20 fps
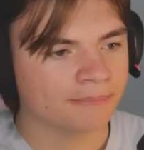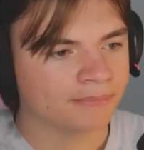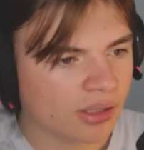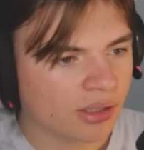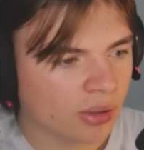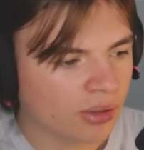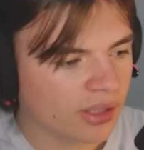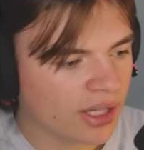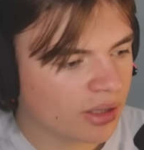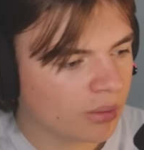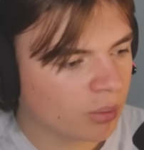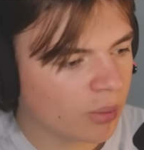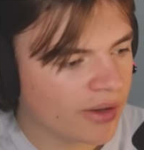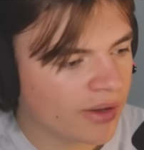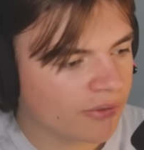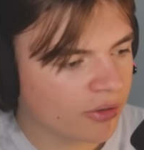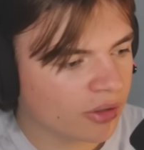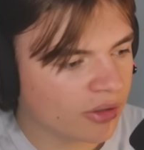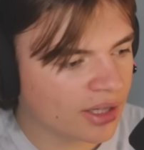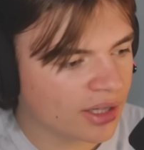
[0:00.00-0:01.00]
So let's
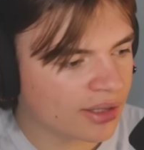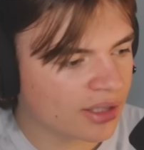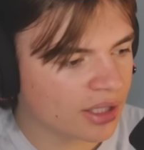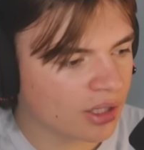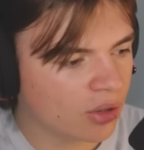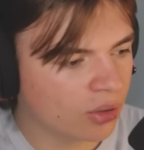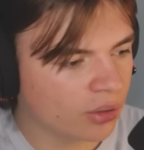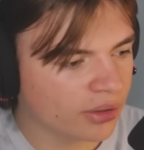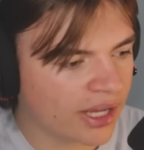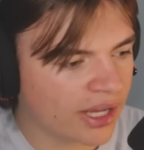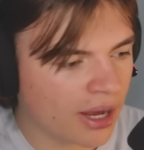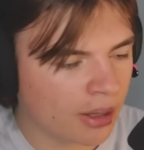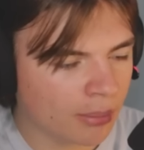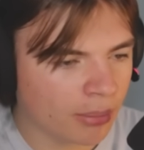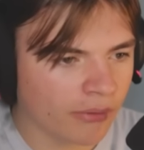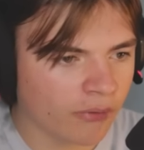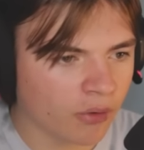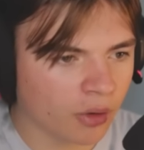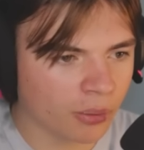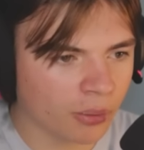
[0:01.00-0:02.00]
wait for this to cool down
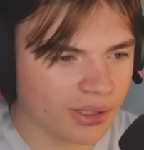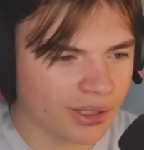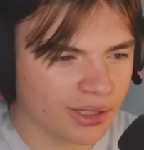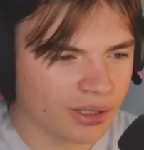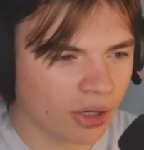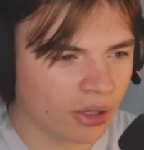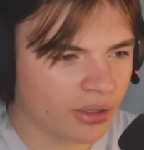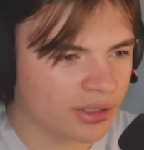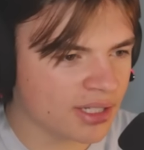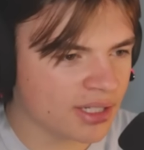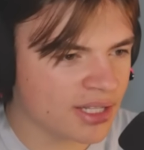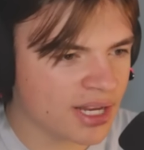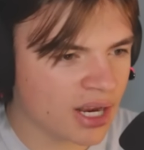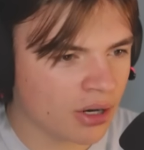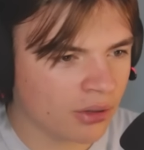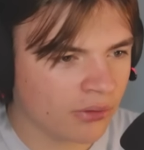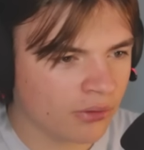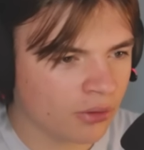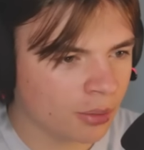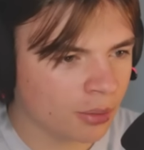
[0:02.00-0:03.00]
before we start to
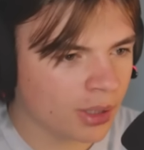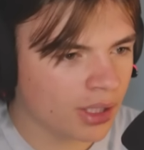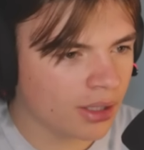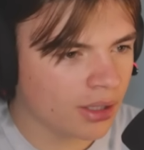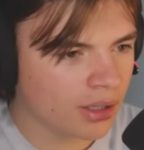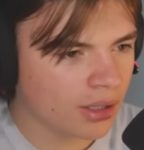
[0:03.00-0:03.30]
terraform it.